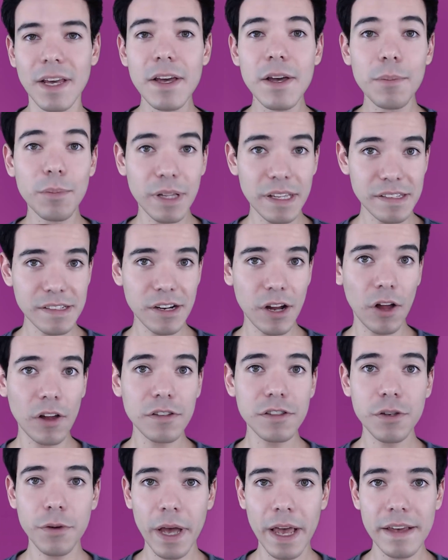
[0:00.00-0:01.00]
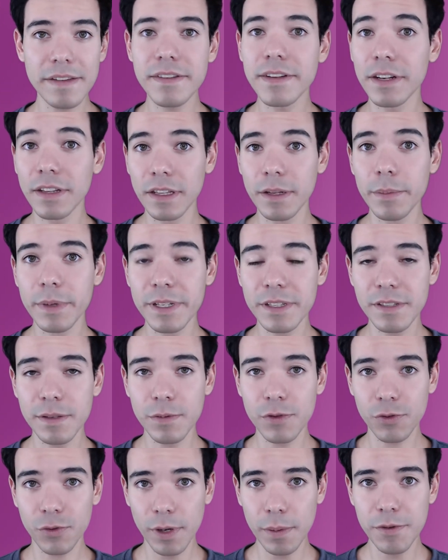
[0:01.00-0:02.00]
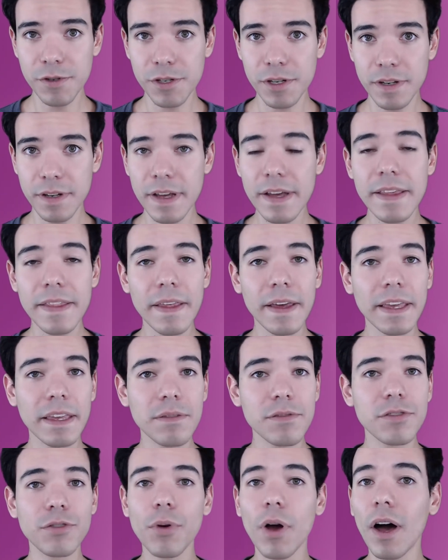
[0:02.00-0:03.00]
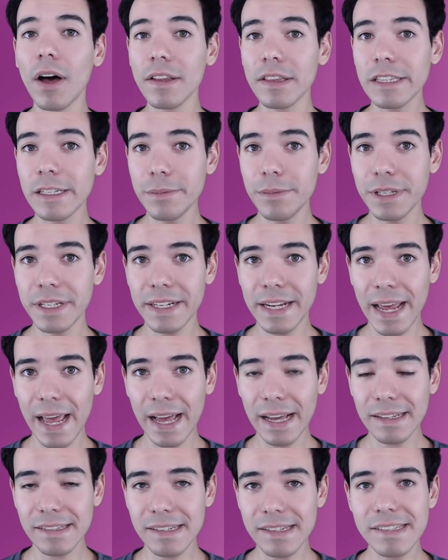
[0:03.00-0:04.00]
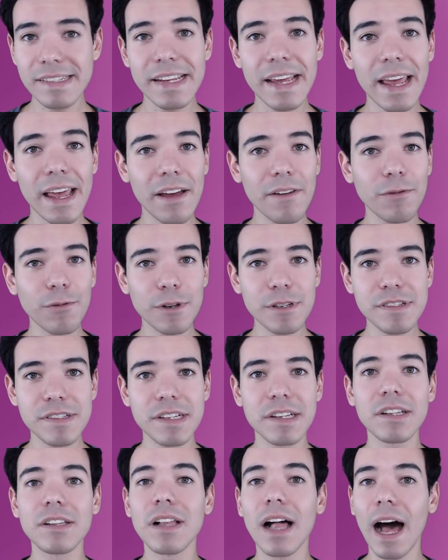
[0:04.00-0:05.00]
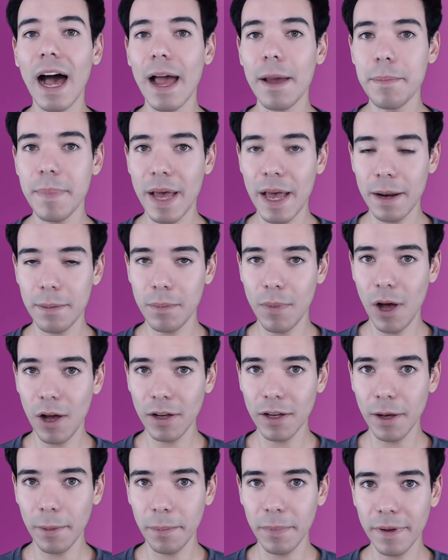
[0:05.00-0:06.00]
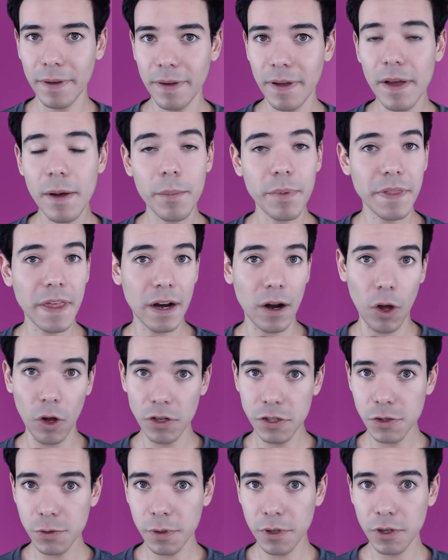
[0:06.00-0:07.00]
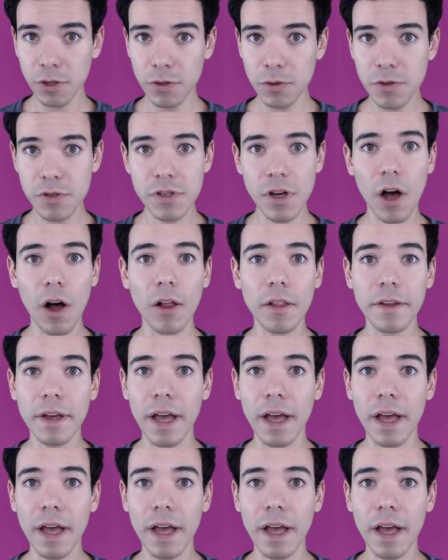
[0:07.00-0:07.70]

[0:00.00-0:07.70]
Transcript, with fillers: Placeit also has an unlimited subscription that gives you unlimited access to every single iPad mockup, but that also includes all the